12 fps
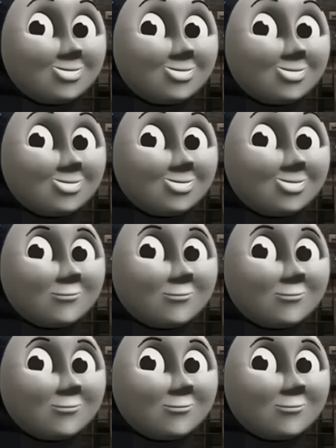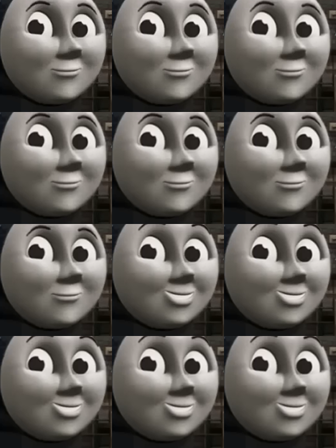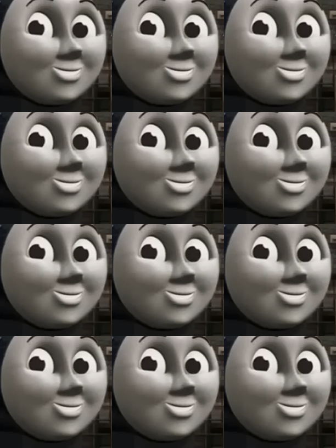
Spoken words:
No one is speaking in this clip.